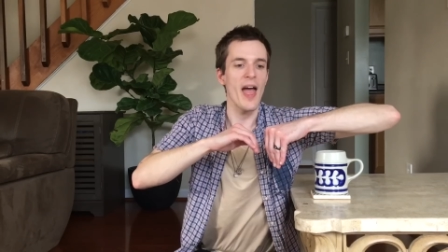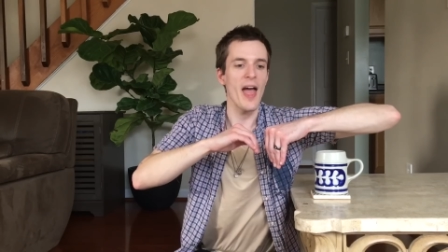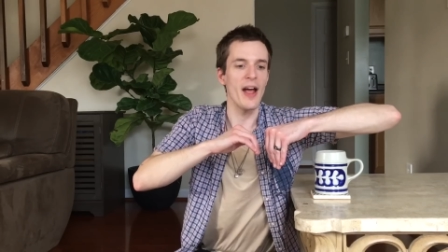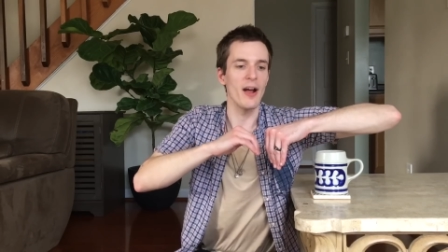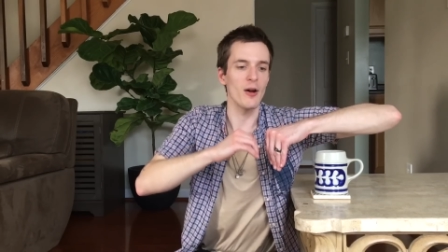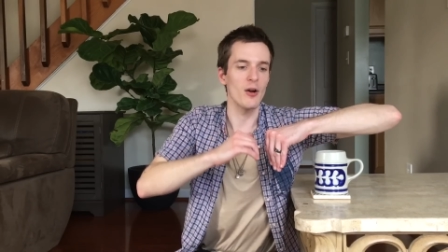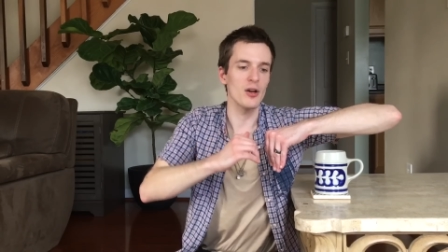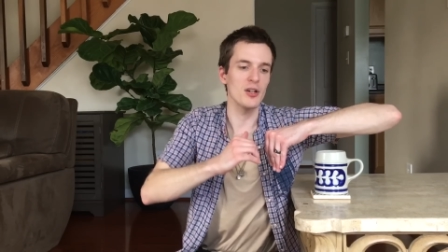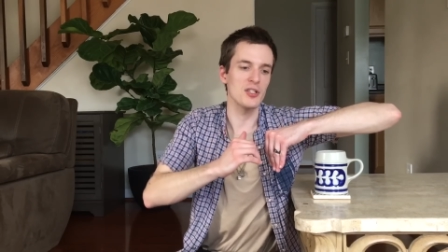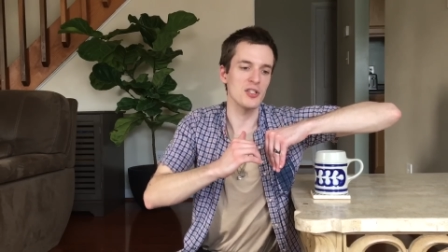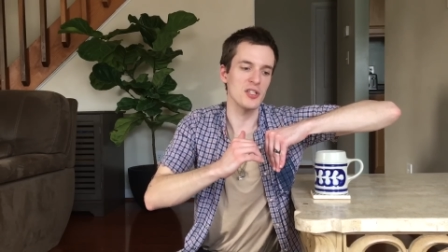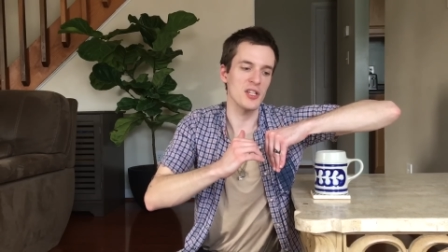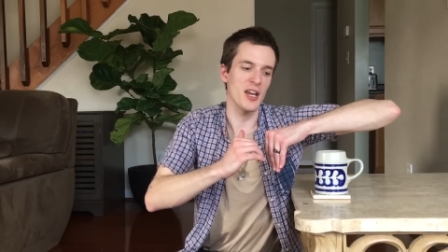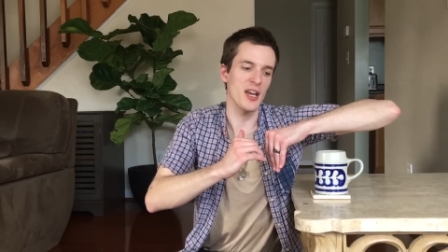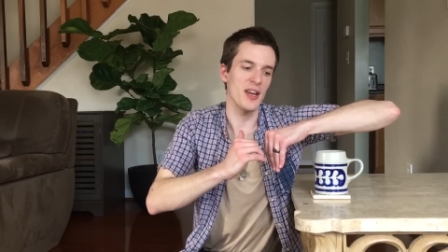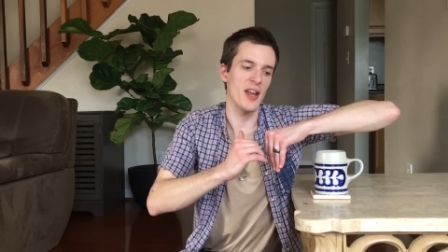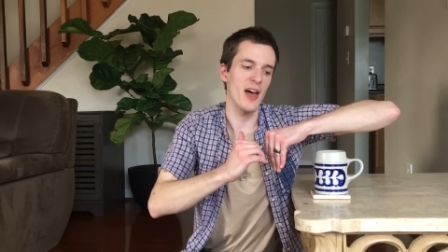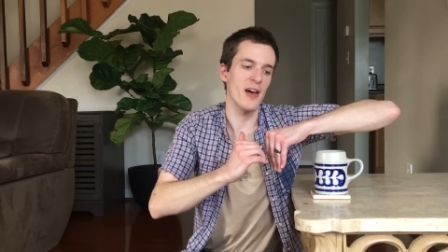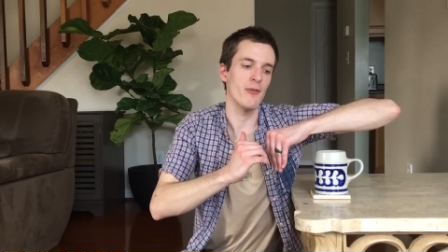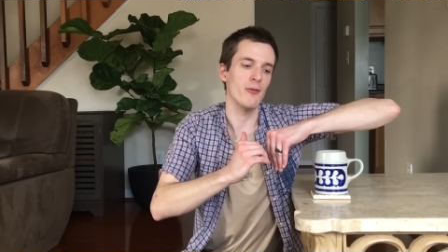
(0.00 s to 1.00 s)
And
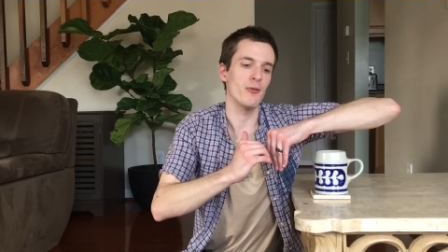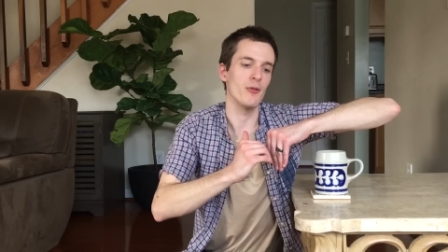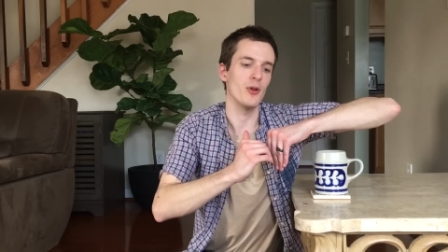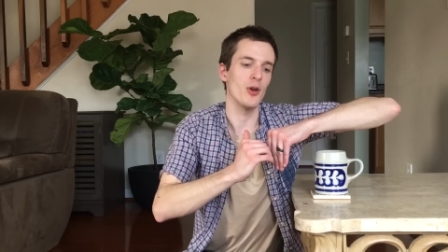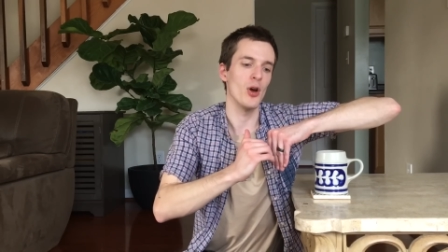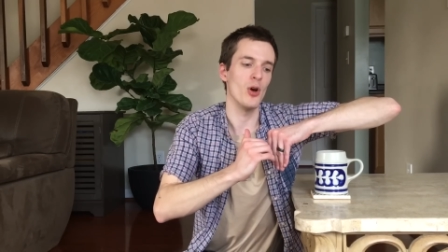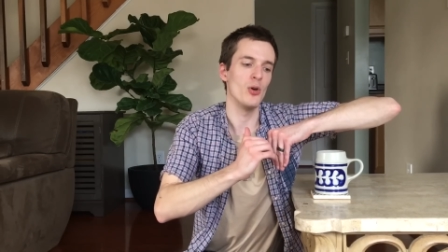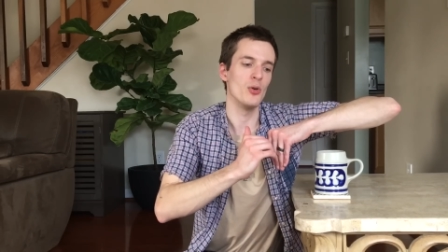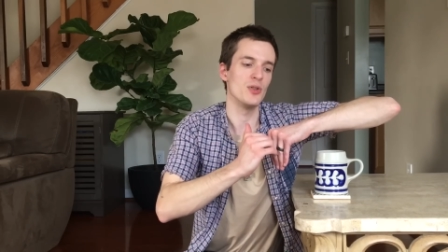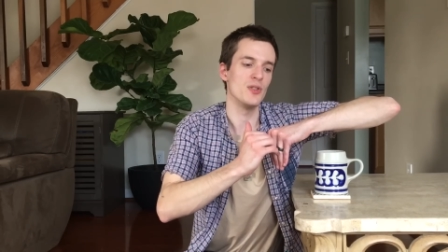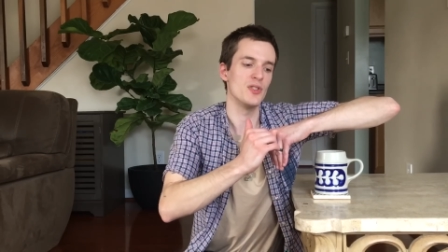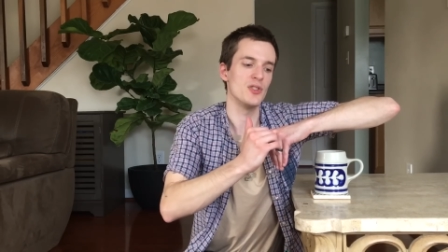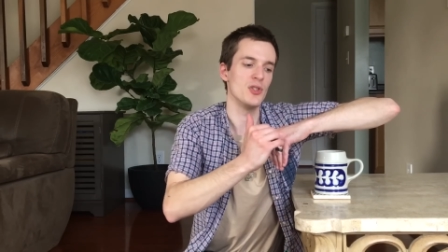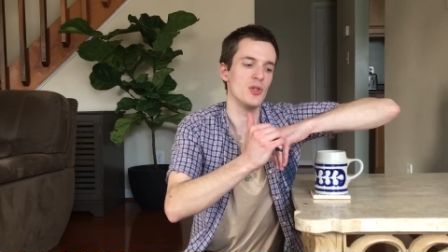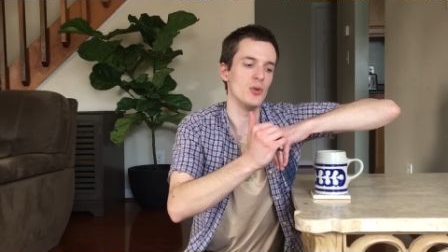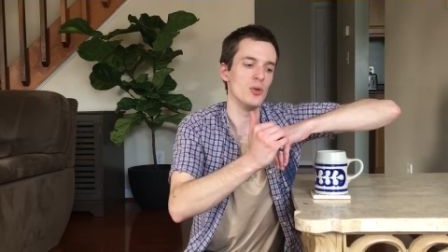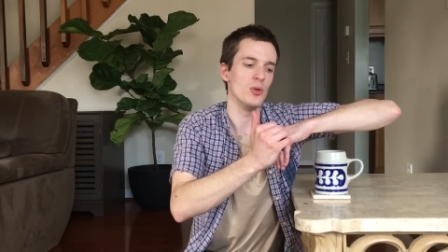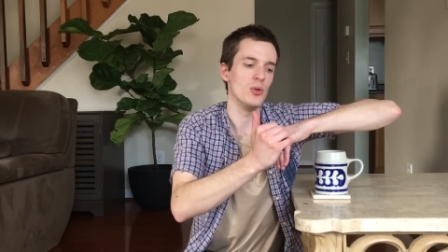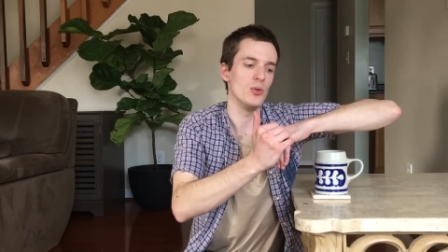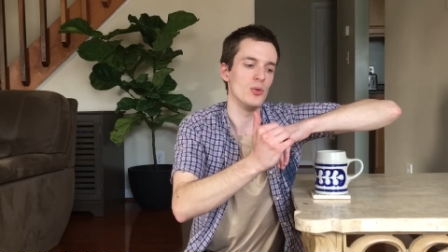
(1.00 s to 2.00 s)
Christiane F. goes
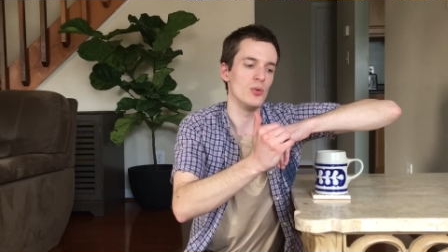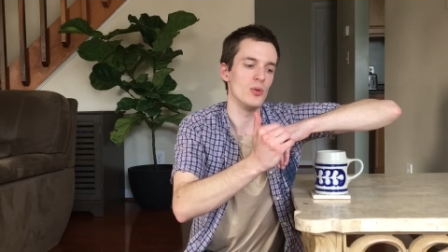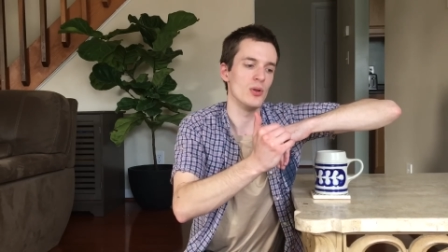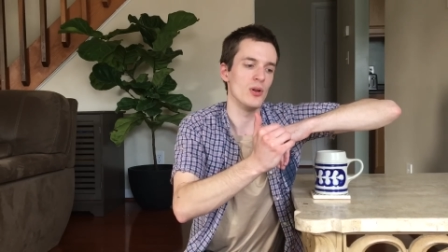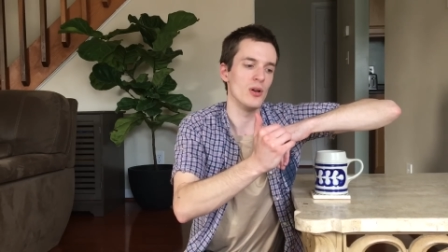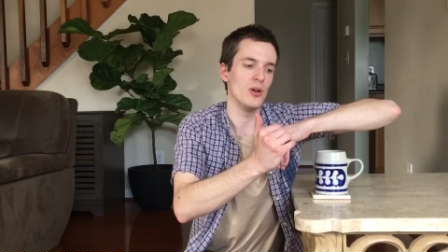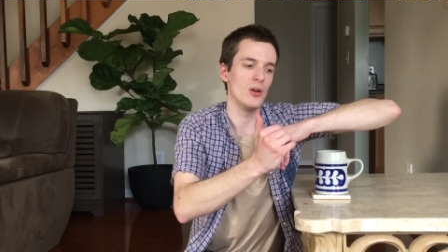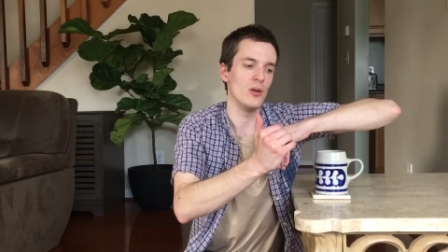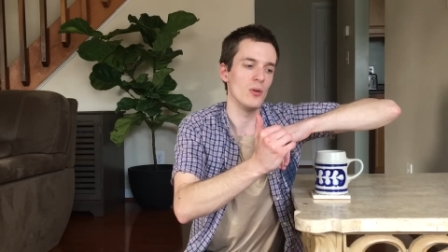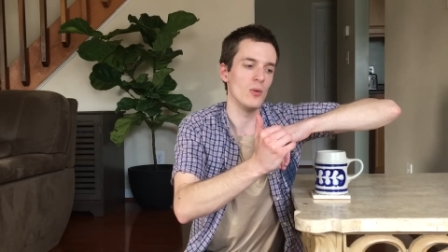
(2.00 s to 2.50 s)
to